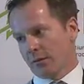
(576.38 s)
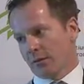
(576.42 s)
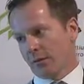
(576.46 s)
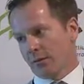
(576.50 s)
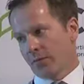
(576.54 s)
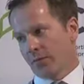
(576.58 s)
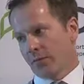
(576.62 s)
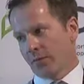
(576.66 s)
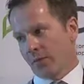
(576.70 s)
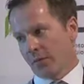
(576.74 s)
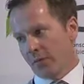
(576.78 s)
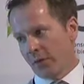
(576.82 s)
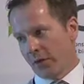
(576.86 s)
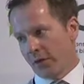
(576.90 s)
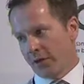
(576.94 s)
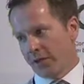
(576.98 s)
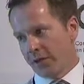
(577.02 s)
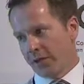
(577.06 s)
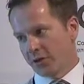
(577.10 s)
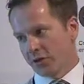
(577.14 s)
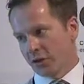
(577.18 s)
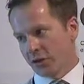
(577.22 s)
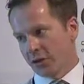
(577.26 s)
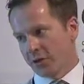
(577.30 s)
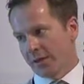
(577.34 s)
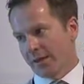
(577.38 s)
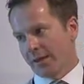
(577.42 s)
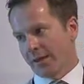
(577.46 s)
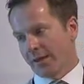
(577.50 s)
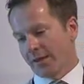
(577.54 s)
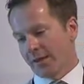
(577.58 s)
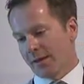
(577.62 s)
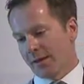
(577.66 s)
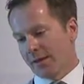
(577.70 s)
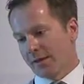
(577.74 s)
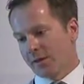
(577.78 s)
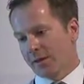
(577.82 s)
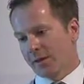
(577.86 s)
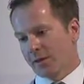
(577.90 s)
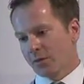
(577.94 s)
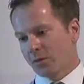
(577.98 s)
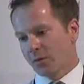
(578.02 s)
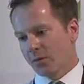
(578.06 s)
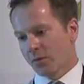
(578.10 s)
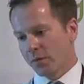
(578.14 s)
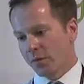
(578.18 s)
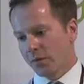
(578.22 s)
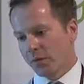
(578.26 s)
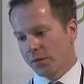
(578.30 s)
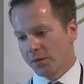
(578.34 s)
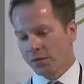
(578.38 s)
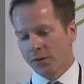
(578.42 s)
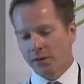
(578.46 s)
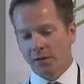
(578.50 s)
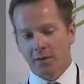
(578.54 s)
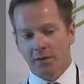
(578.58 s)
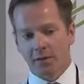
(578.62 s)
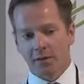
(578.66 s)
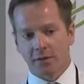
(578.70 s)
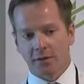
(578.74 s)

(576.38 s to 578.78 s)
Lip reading: from the initial design that will